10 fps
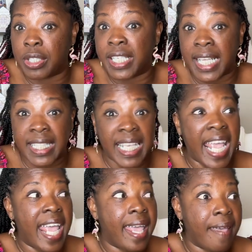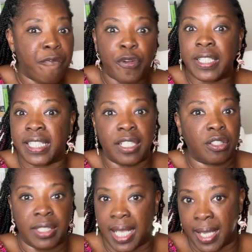desk every
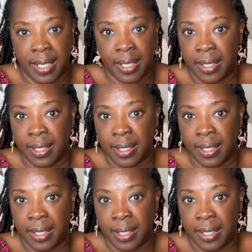single day.